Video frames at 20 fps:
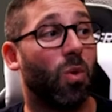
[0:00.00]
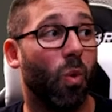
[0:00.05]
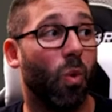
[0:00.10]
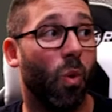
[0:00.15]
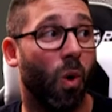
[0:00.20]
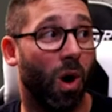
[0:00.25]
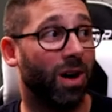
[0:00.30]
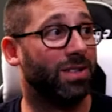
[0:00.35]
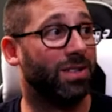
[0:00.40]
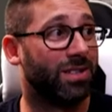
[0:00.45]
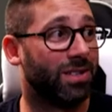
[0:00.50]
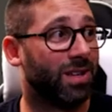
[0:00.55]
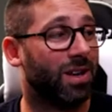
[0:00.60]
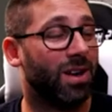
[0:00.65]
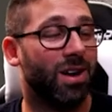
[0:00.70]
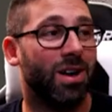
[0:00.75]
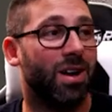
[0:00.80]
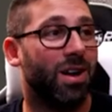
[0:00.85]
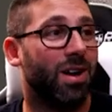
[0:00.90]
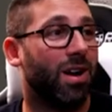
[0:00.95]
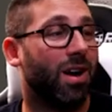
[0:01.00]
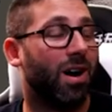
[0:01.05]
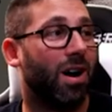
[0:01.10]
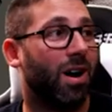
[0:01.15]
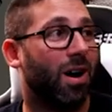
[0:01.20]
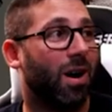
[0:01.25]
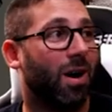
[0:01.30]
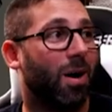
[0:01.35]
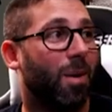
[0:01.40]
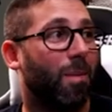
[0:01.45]
I was.
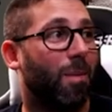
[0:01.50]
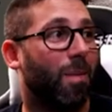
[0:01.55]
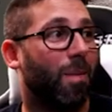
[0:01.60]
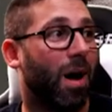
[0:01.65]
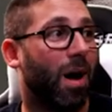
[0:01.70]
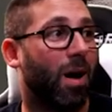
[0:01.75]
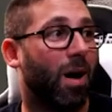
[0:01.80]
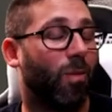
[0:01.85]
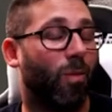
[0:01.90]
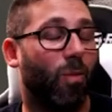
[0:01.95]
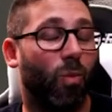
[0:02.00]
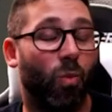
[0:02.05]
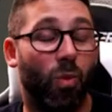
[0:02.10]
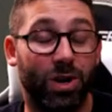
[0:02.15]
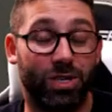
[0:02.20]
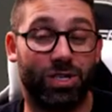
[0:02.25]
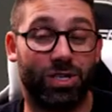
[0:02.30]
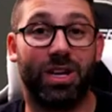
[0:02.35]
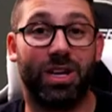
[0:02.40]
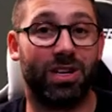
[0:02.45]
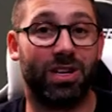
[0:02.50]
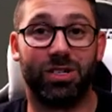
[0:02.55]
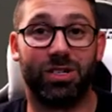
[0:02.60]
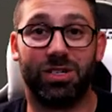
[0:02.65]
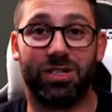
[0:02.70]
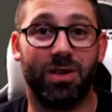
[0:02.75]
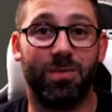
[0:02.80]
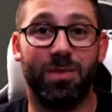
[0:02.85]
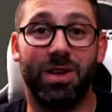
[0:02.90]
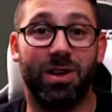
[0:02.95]
Um, I wish they could
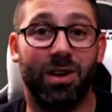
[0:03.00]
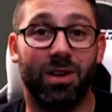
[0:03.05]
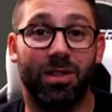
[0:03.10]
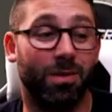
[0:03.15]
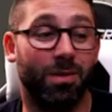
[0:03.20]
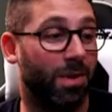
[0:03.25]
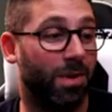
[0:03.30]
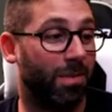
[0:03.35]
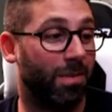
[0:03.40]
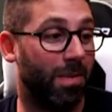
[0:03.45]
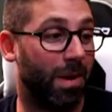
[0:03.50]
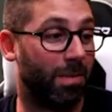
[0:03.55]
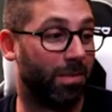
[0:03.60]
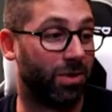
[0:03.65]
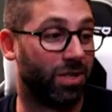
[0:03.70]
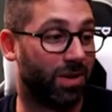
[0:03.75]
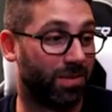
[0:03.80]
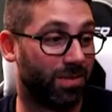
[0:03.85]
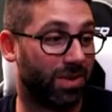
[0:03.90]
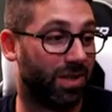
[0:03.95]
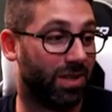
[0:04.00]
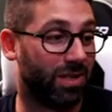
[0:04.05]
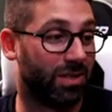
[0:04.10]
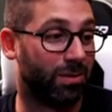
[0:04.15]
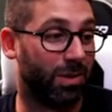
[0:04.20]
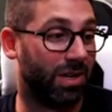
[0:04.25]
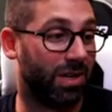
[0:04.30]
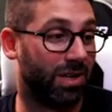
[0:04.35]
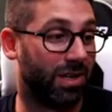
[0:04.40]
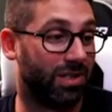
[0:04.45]
just give me an unlimited membership to this
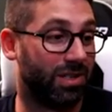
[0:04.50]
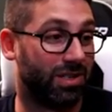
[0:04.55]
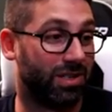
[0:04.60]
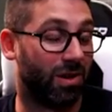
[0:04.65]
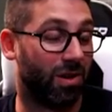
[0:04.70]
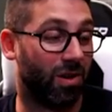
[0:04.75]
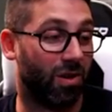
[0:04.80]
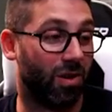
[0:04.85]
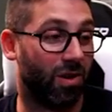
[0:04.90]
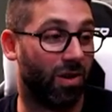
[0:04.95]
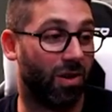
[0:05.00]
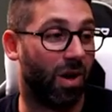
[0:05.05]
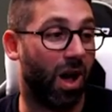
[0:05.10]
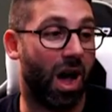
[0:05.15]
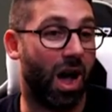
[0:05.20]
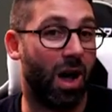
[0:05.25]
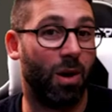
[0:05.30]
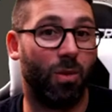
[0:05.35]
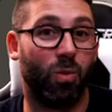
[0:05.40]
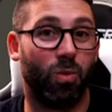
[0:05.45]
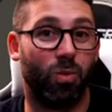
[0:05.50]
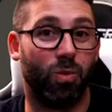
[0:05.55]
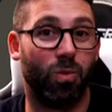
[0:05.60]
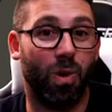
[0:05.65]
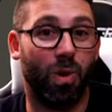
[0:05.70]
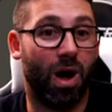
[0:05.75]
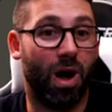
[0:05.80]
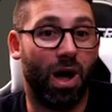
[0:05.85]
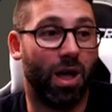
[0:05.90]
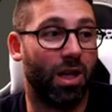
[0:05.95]
because uh, I
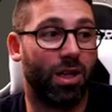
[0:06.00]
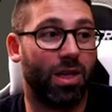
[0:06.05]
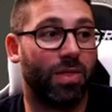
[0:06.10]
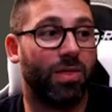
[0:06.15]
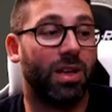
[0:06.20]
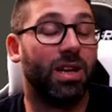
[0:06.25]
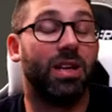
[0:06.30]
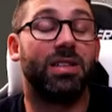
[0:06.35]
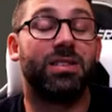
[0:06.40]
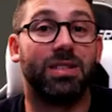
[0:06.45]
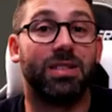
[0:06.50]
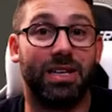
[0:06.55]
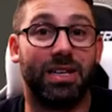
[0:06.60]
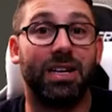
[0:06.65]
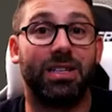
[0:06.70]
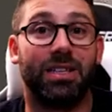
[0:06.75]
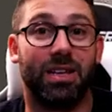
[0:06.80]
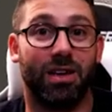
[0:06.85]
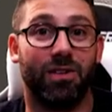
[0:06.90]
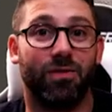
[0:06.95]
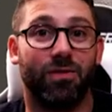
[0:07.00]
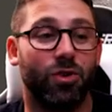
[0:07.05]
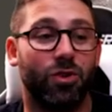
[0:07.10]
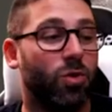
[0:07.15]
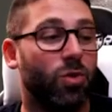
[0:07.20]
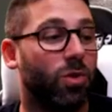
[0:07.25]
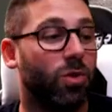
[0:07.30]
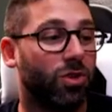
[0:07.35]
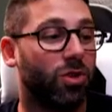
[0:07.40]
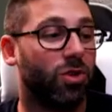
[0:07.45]
it's addictive.
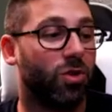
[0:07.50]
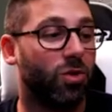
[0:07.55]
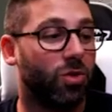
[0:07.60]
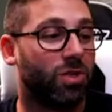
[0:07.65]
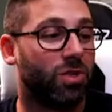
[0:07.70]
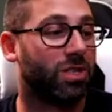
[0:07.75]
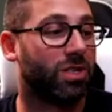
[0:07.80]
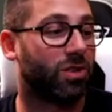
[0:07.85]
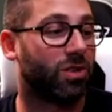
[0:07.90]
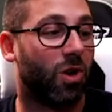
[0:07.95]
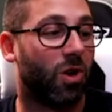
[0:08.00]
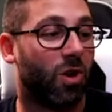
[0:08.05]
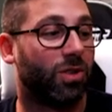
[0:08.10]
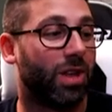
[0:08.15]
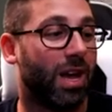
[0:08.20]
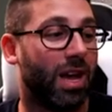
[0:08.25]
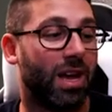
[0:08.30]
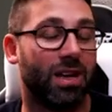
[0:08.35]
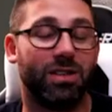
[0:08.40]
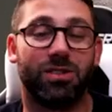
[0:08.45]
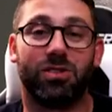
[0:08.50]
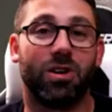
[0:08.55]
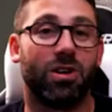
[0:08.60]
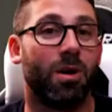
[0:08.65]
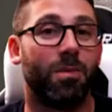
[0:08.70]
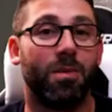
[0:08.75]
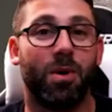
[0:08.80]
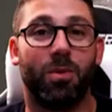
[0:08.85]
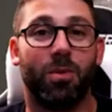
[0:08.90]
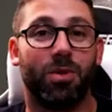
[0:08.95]
You will use this all day and start
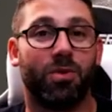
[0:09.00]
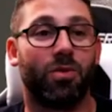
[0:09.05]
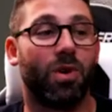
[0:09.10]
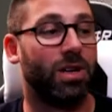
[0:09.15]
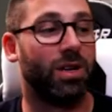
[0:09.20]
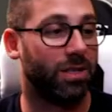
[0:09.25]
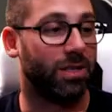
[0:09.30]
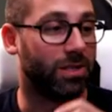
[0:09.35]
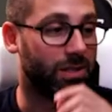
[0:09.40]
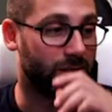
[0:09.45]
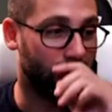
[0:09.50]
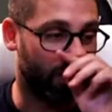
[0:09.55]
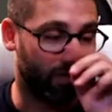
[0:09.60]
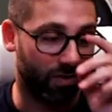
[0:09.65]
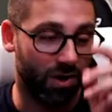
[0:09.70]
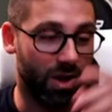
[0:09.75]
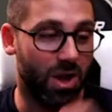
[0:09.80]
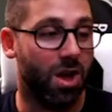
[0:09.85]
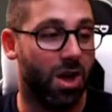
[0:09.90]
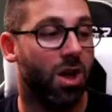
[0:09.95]
coming up with crazy stuff.